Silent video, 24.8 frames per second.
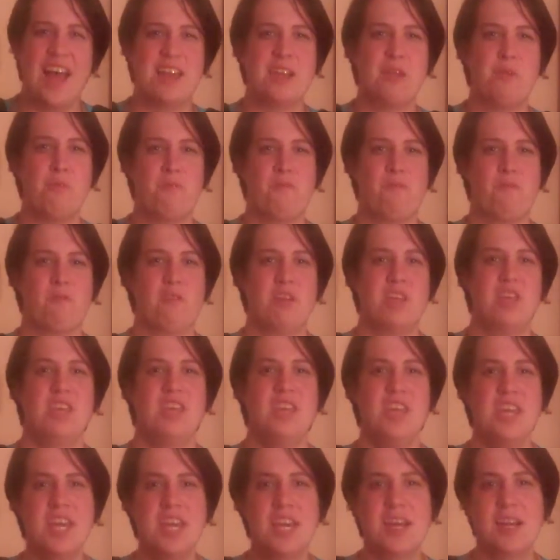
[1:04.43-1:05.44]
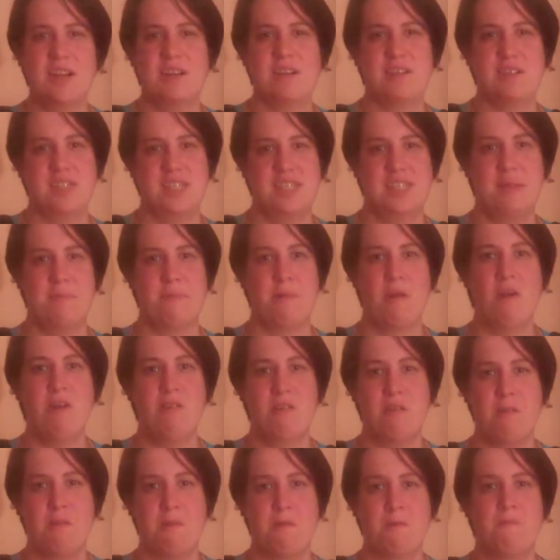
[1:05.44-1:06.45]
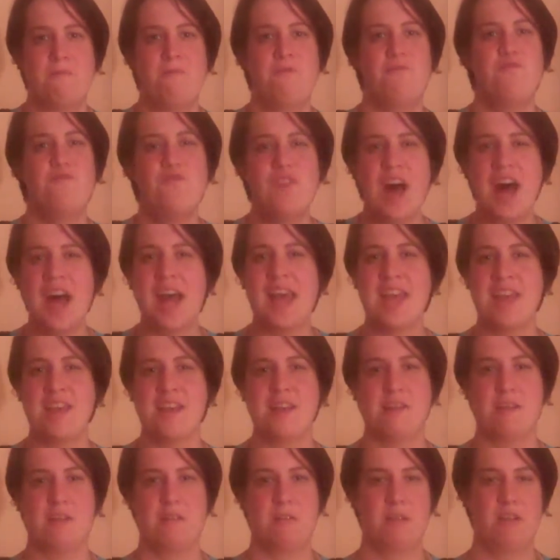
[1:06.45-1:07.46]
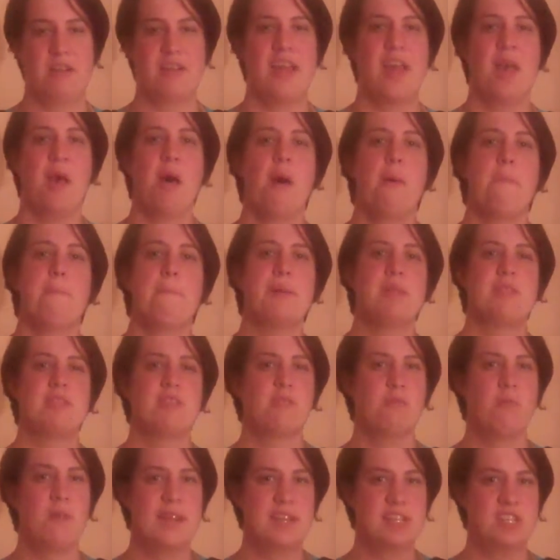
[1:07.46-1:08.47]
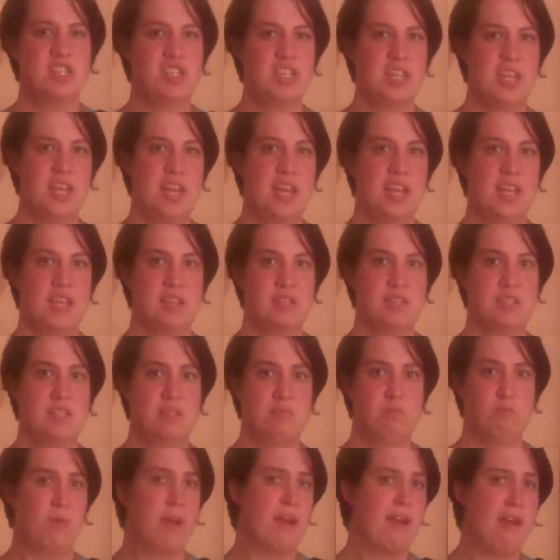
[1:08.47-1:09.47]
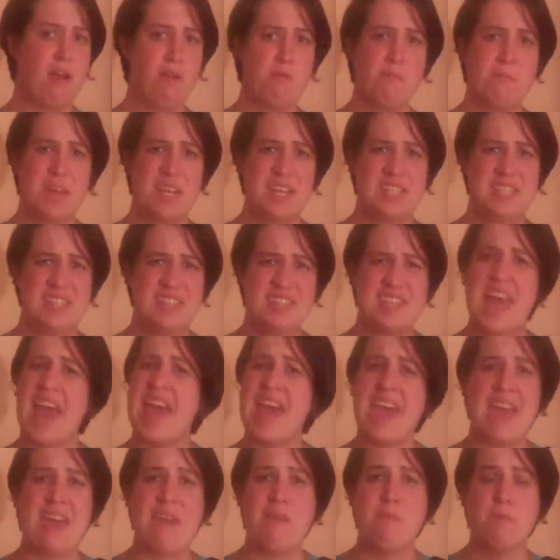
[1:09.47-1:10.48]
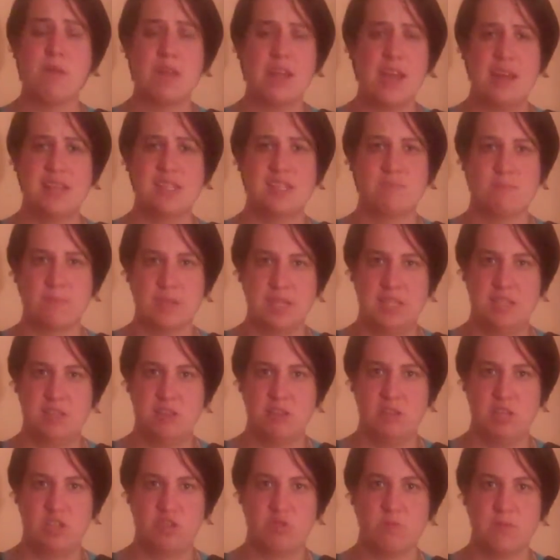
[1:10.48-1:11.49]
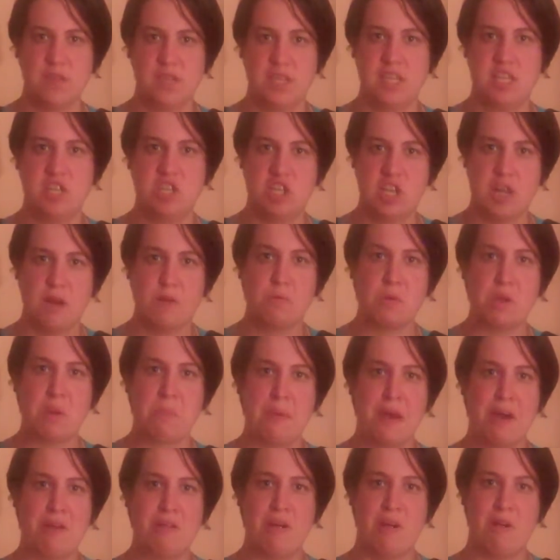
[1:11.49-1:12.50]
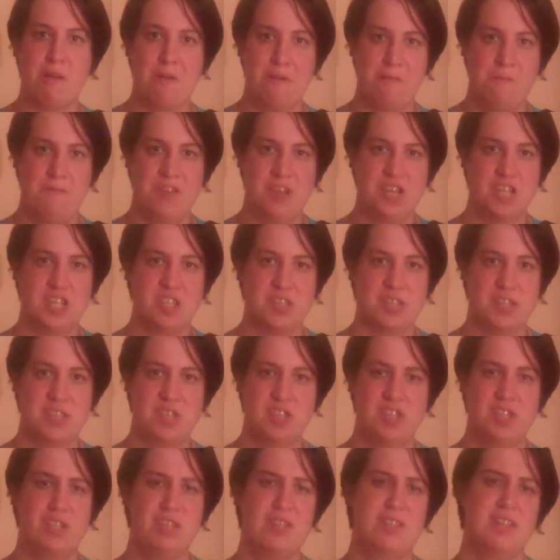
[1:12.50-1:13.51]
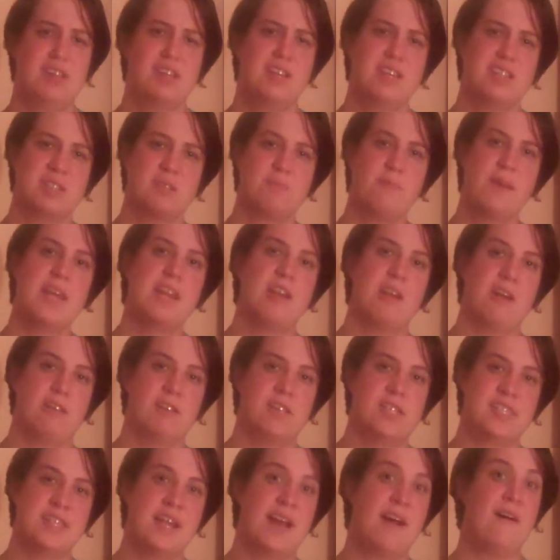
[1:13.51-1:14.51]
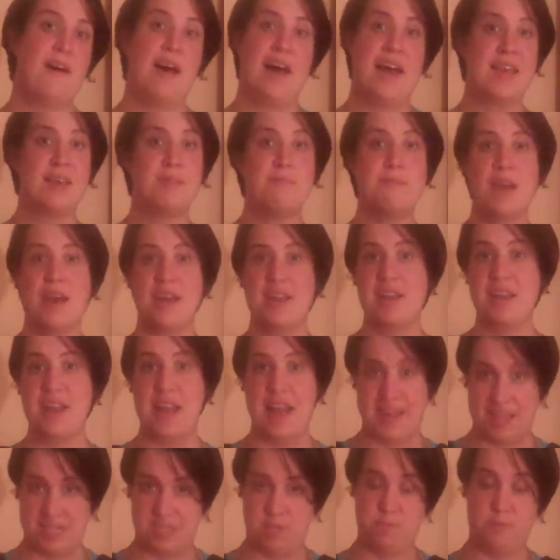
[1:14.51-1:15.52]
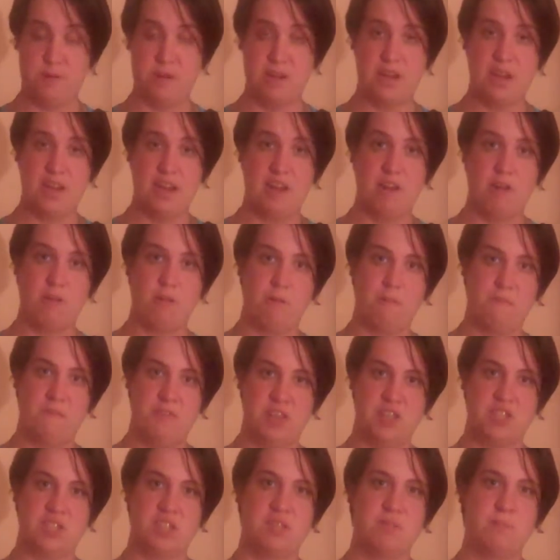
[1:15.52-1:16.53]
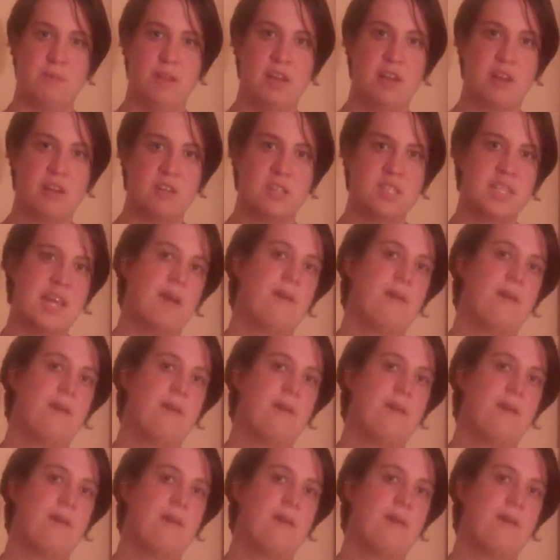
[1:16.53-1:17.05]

I know for years they were under fire. But the question is, where are we today? What has research really shown about artificial sweeteners? Now, I am not an expert in artificial sweeteners.